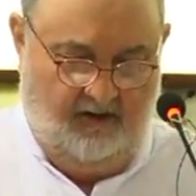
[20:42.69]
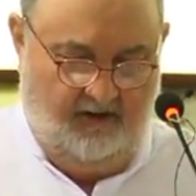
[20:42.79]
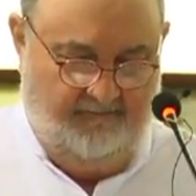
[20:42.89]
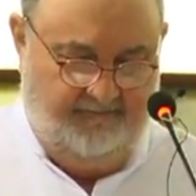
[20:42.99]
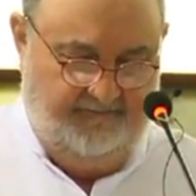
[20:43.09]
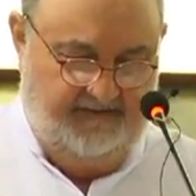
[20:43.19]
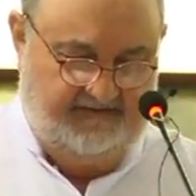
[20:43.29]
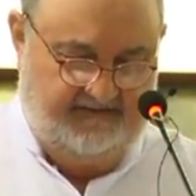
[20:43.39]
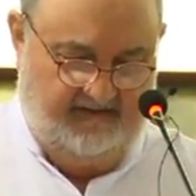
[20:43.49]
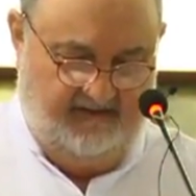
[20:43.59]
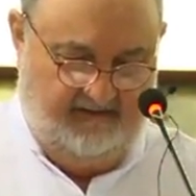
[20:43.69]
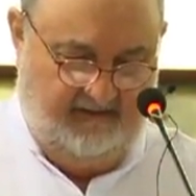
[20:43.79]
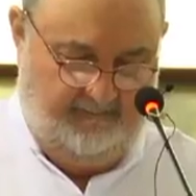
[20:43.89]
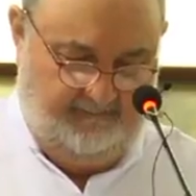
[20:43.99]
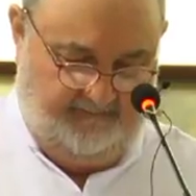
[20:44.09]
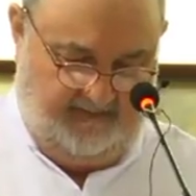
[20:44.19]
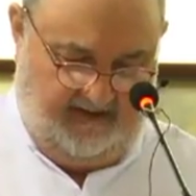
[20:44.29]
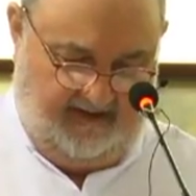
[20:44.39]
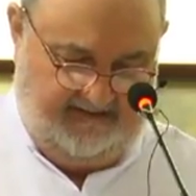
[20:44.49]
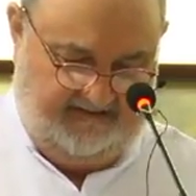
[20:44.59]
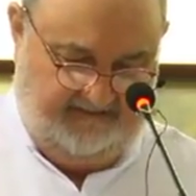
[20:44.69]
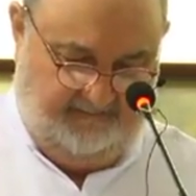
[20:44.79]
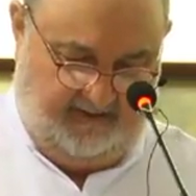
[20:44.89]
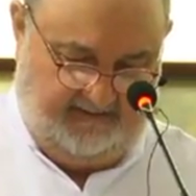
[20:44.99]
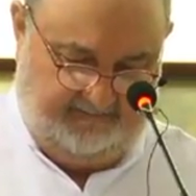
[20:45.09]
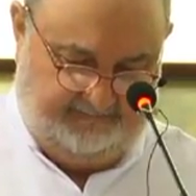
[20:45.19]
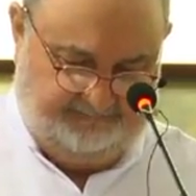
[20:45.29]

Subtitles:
of this aspect.